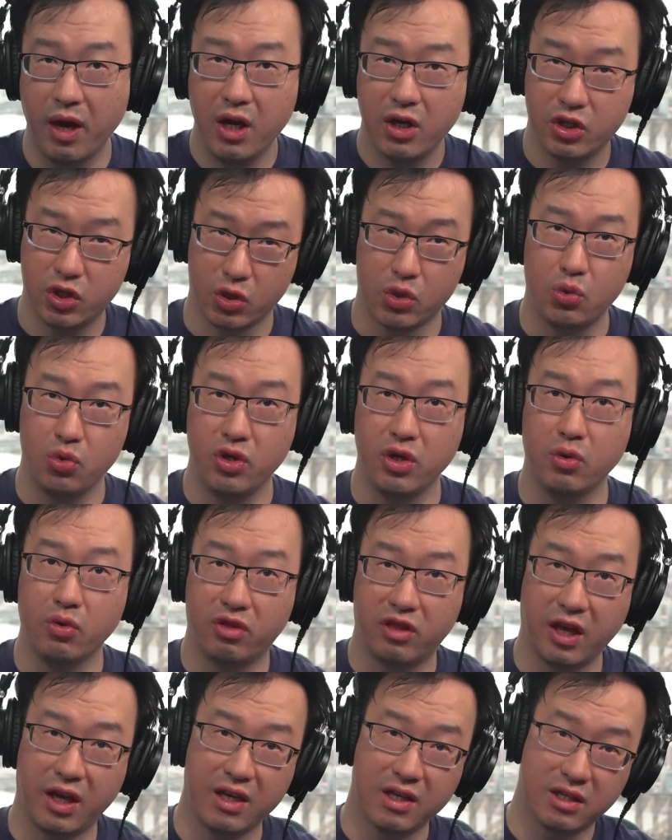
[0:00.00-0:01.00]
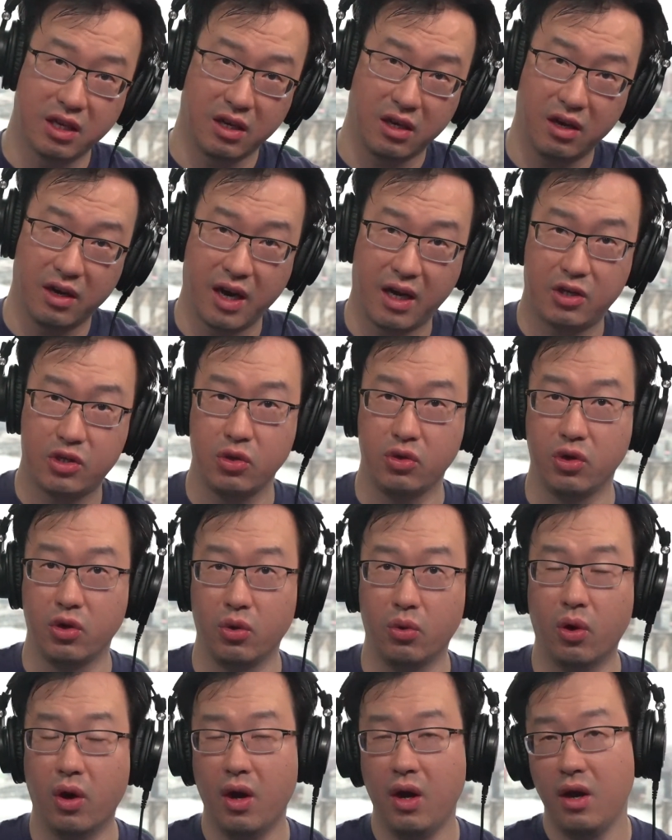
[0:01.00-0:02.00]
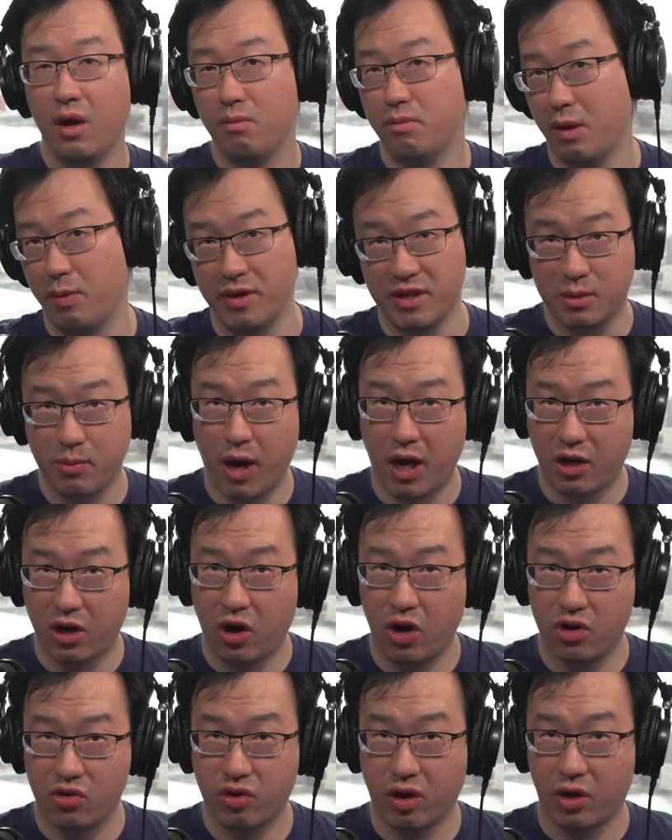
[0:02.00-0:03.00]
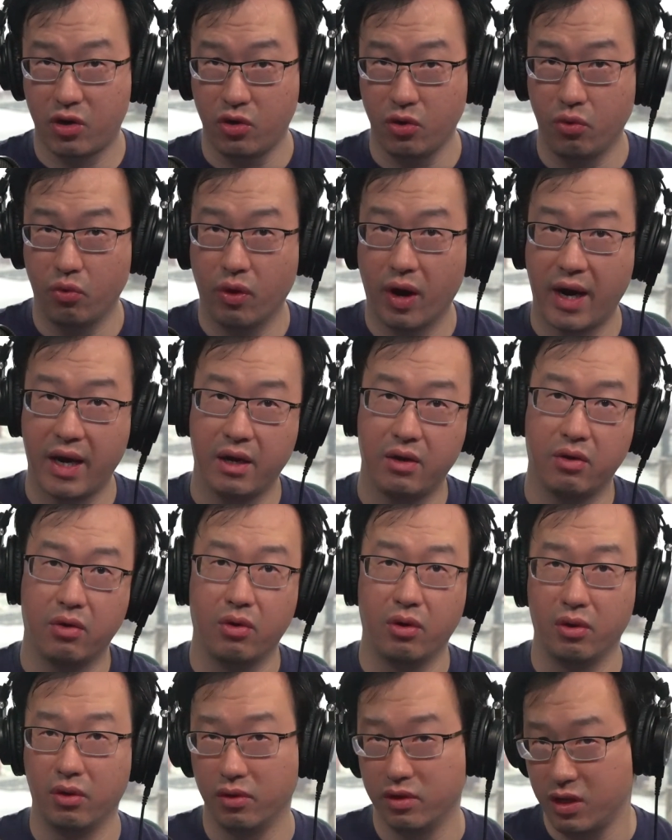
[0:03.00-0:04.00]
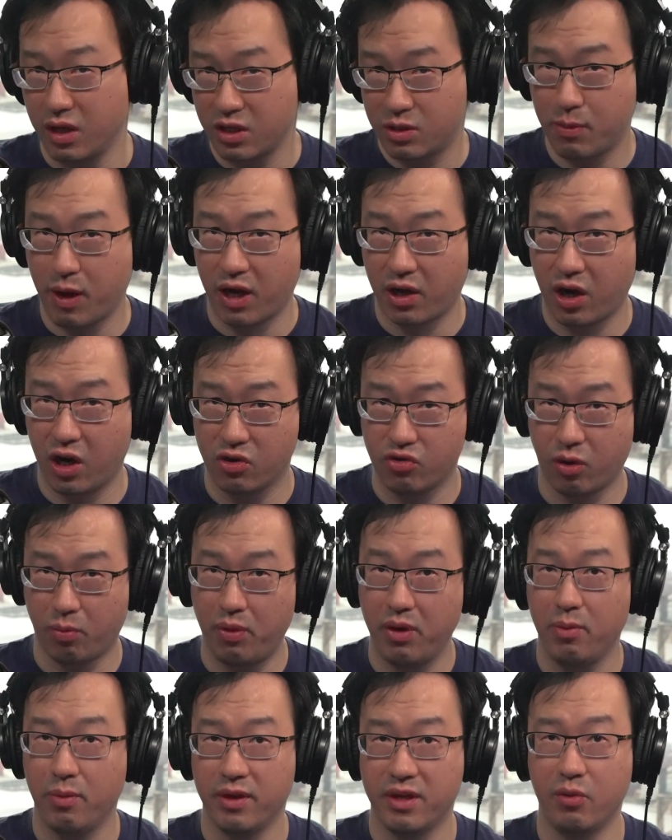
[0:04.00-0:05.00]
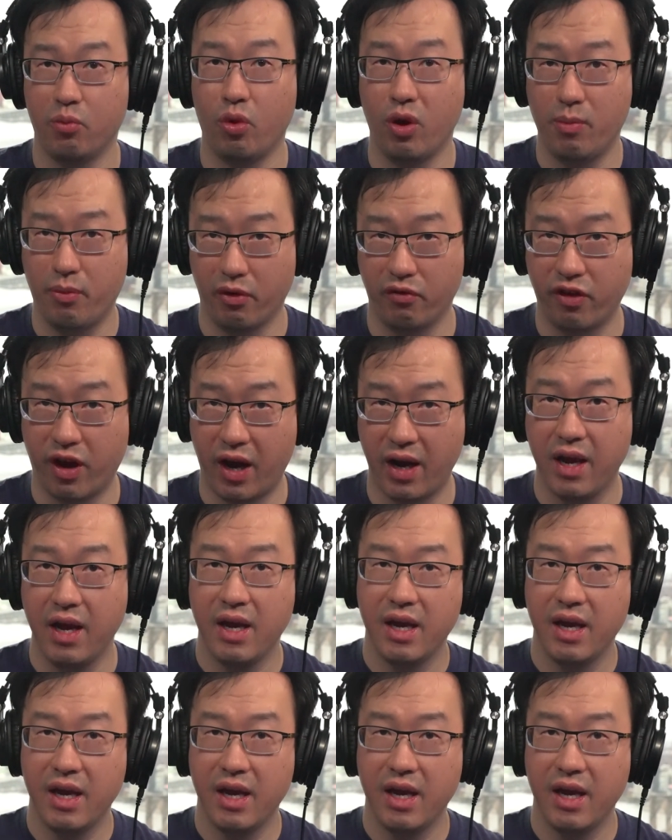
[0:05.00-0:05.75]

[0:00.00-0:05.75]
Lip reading: to do new things and connect to new maybe smart contract you write or smart contract primitive we provide,